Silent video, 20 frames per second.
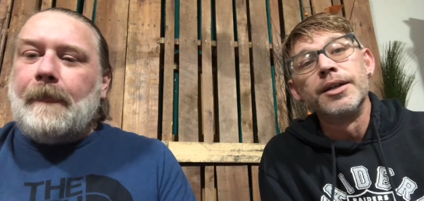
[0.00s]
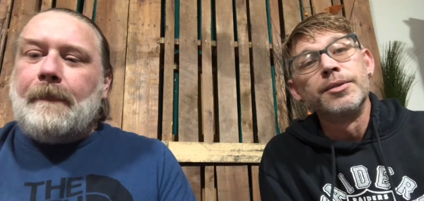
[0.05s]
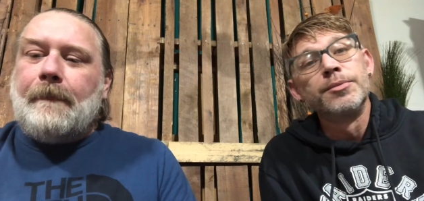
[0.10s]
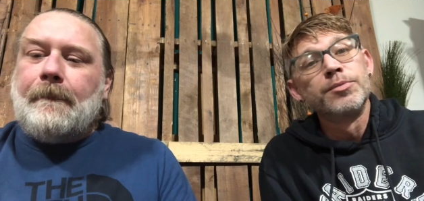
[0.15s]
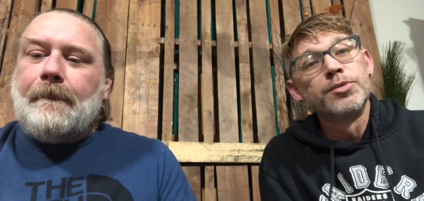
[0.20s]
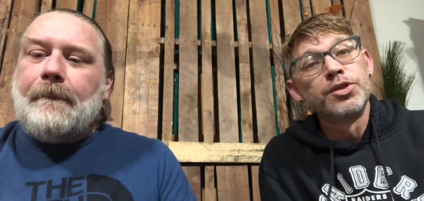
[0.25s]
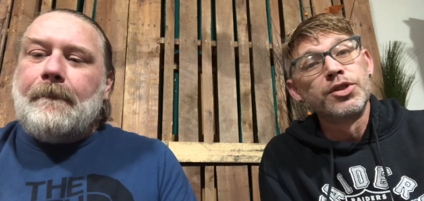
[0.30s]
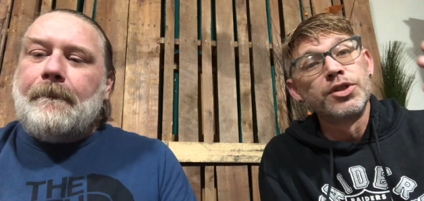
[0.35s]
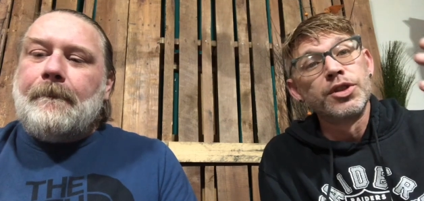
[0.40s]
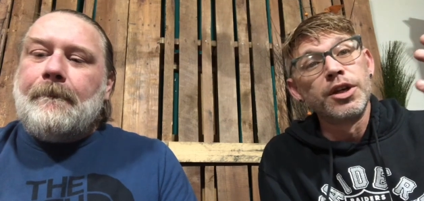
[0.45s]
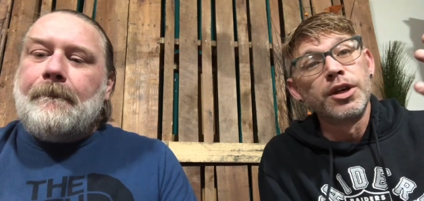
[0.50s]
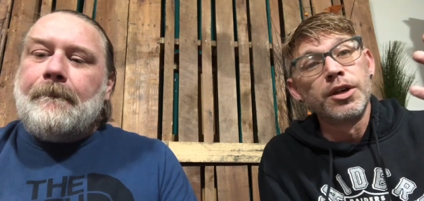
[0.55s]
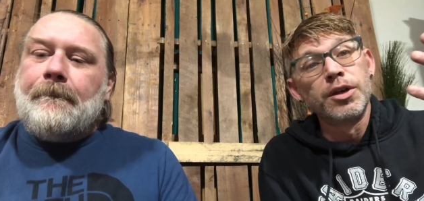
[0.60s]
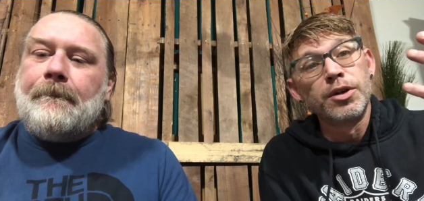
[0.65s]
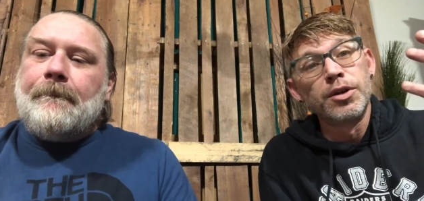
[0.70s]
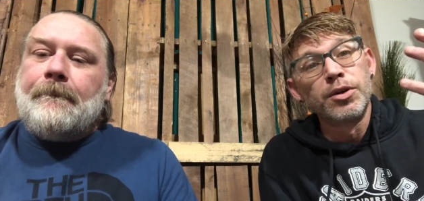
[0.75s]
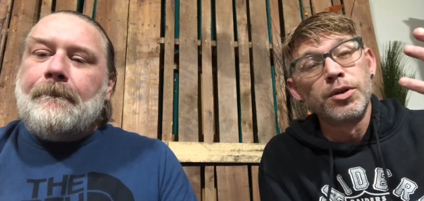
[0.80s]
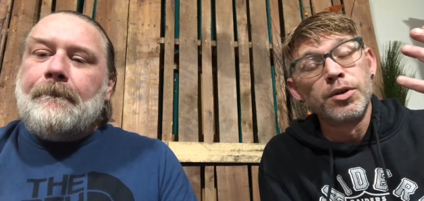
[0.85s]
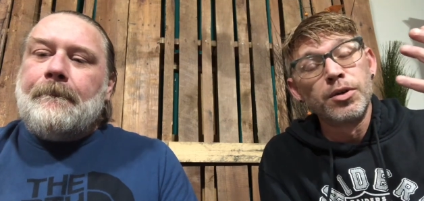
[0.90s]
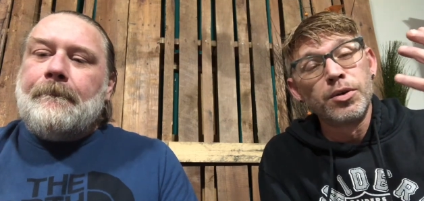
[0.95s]

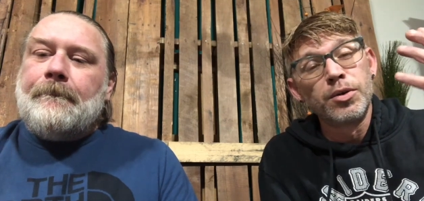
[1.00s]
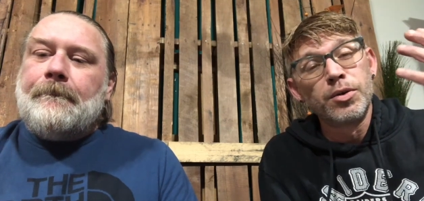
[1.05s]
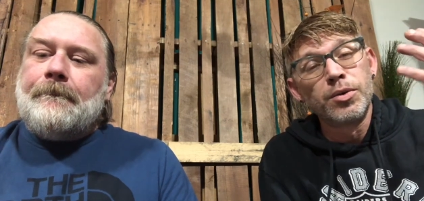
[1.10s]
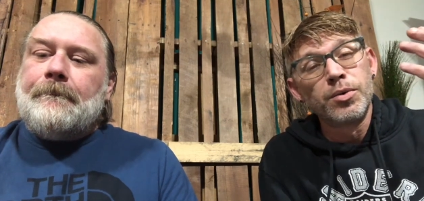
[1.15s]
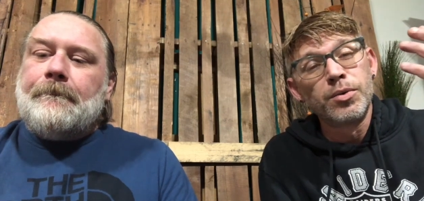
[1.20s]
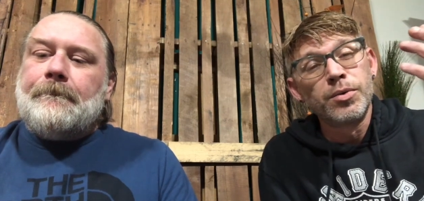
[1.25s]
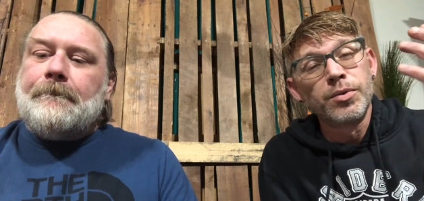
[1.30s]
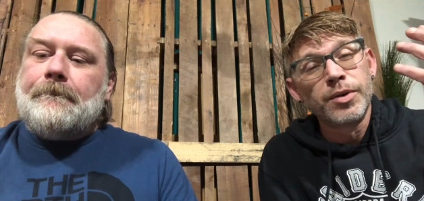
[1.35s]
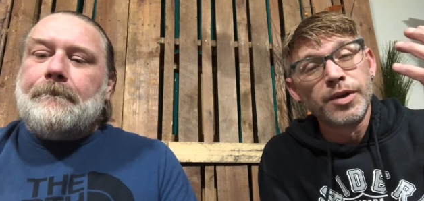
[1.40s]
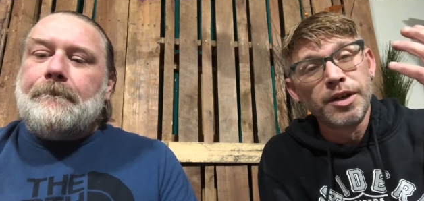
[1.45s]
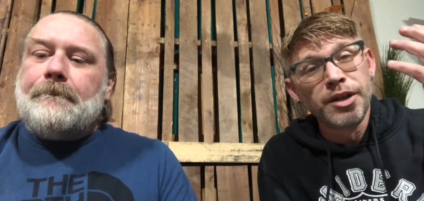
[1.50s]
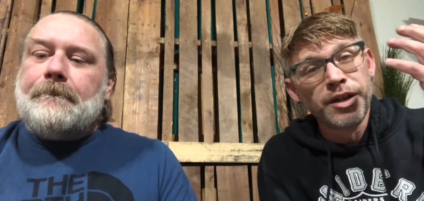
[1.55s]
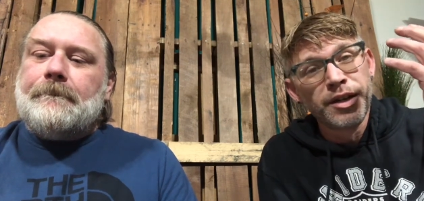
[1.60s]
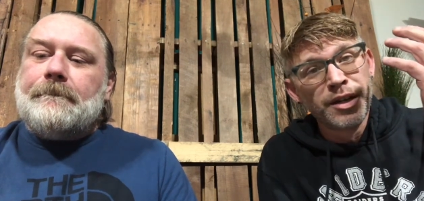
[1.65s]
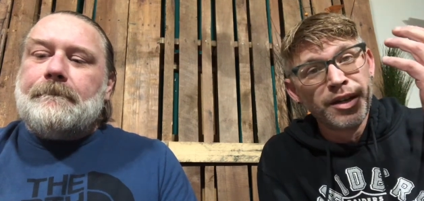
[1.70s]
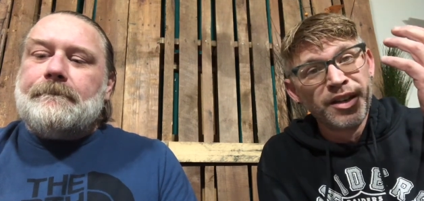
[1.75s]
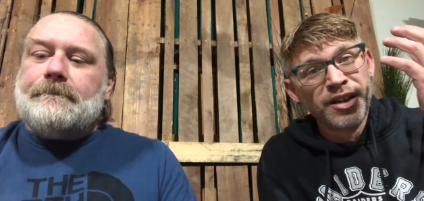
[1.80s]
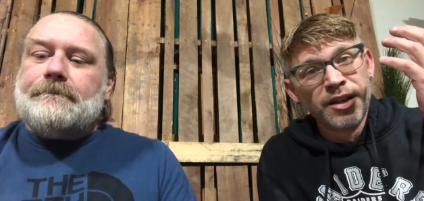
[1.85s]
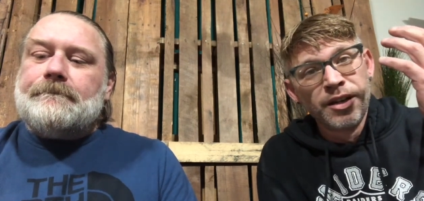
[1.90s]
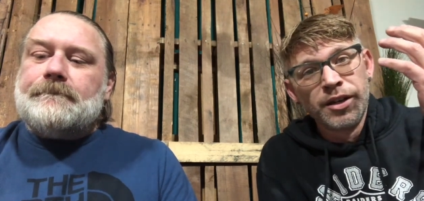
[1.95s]
Speaker 1: So
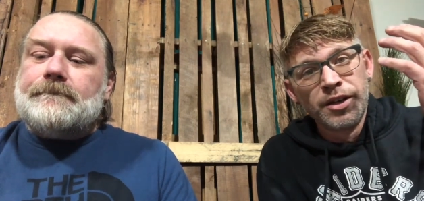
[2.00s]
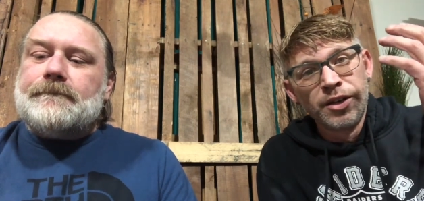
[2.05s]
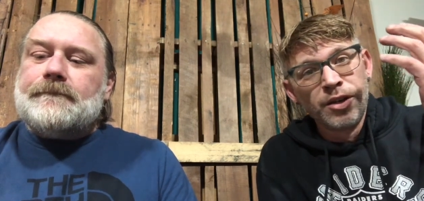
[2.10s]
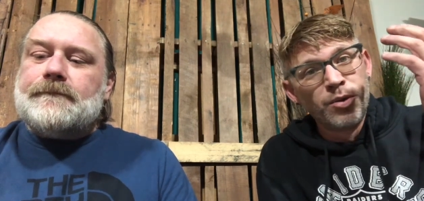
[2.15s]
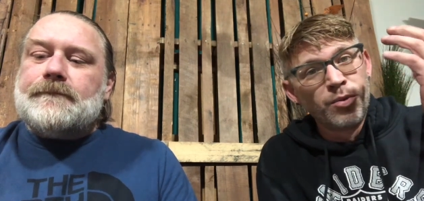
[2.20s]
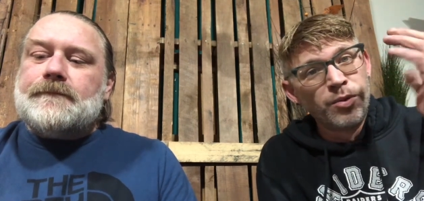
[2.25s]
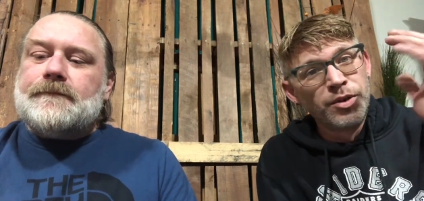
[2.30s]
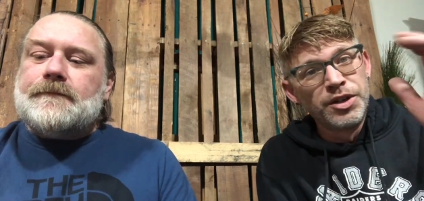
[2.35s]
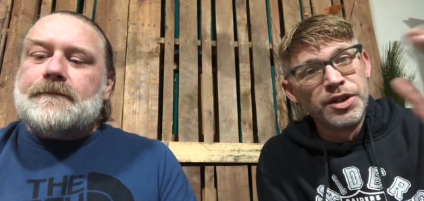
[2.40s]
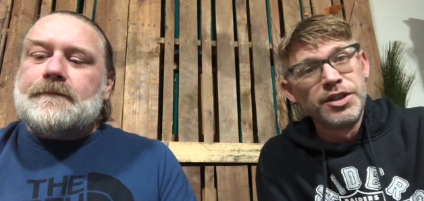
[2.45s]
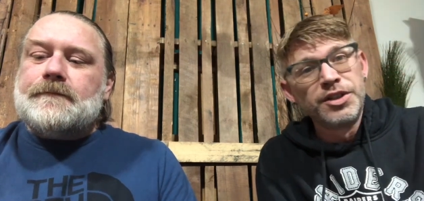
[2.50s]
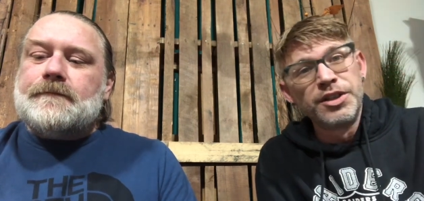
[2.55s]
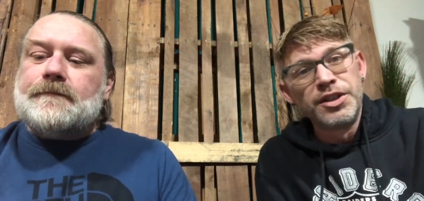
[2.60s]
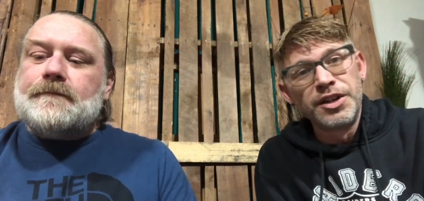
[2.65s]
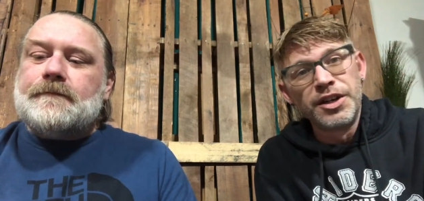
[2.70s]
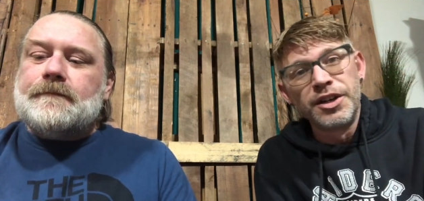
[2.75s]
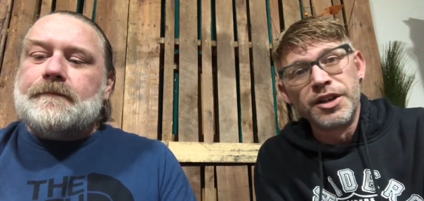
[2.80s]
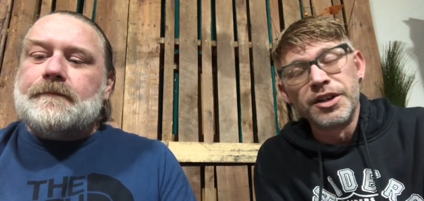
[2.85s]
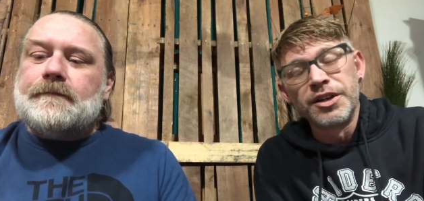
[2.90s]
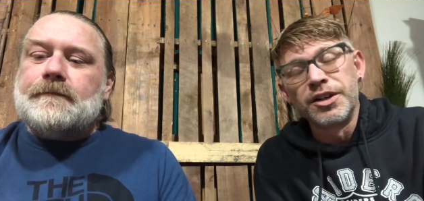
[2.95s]
we did the
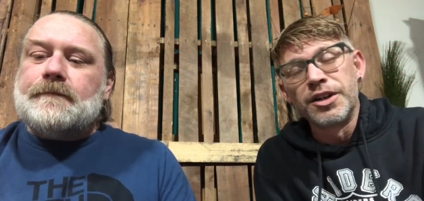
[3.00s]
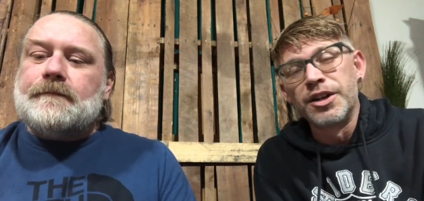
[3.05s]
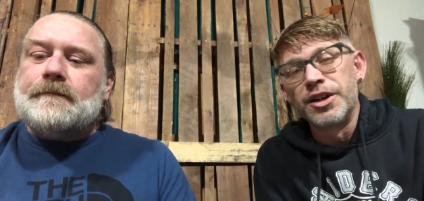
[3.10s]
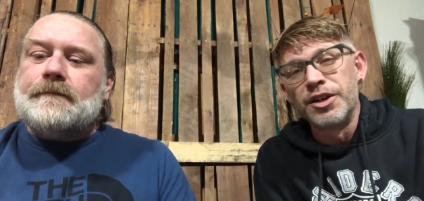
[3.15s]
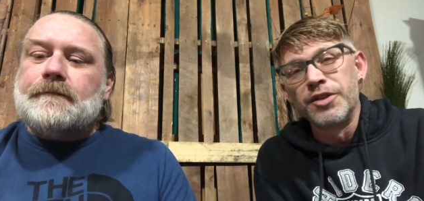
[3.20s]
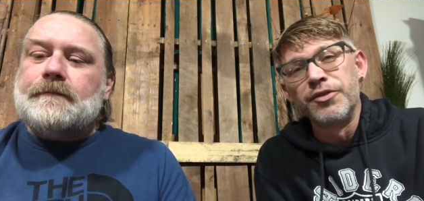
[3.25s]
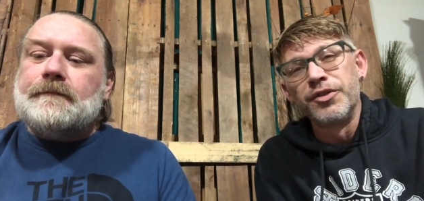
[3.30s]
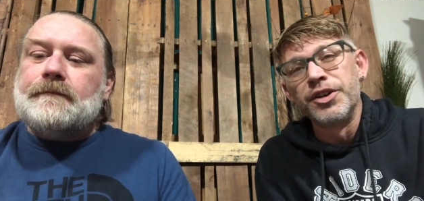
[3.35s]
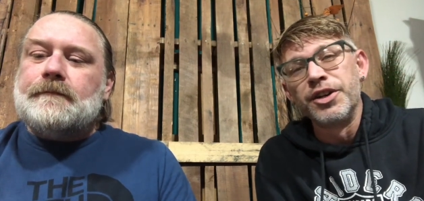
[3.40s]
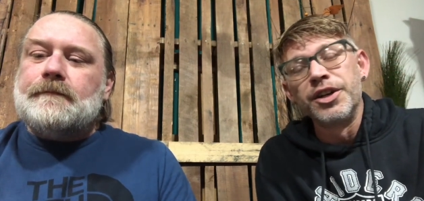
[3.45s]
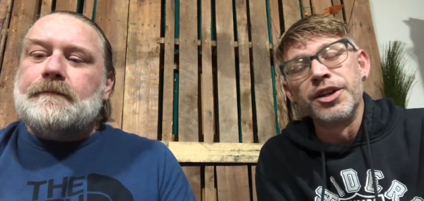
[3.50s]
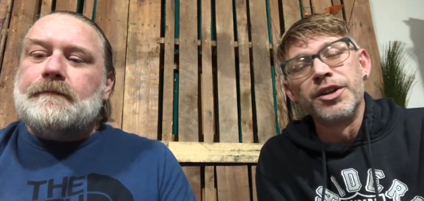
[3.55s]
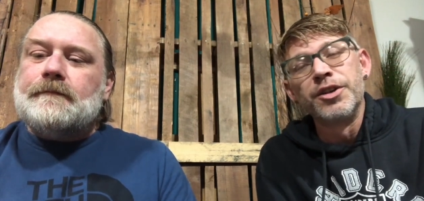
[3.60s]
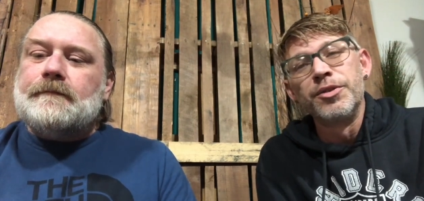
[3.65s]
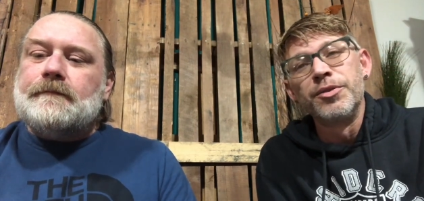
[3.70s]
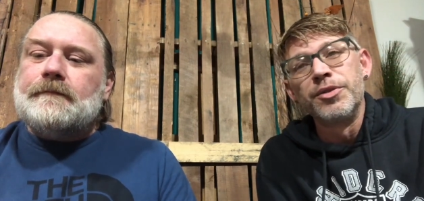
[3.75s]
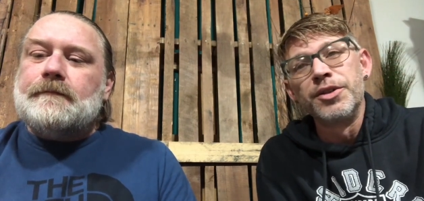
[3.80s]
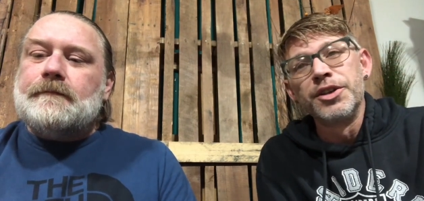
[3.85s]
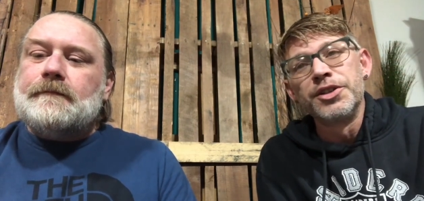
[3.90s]
Derek Carr video.